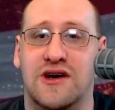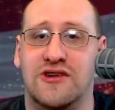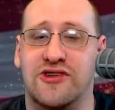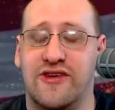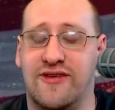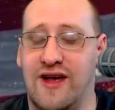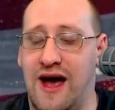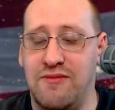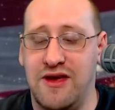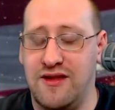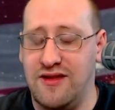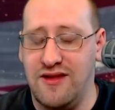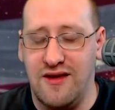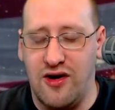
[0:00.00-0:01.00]
just, I
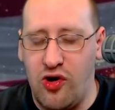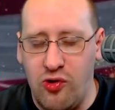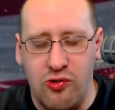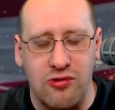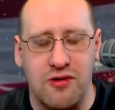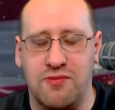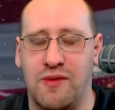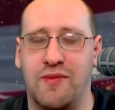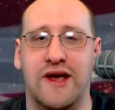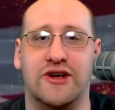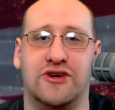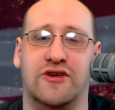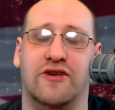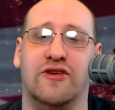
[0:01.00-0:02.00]
mean, horrible
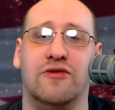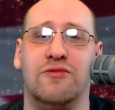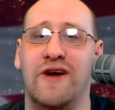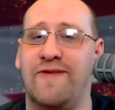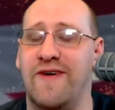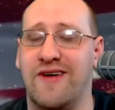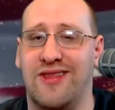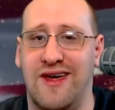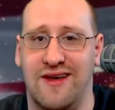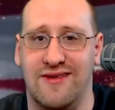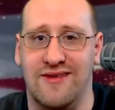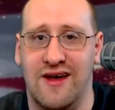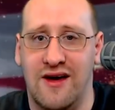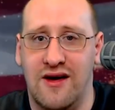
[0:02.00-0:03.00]
pictures, horrific
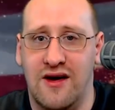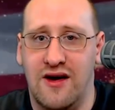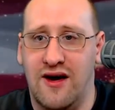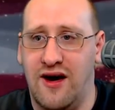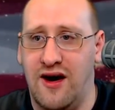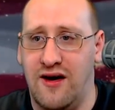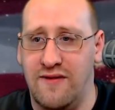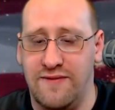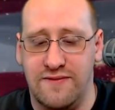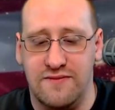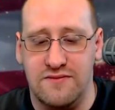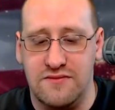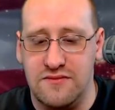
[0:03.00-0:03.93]
things of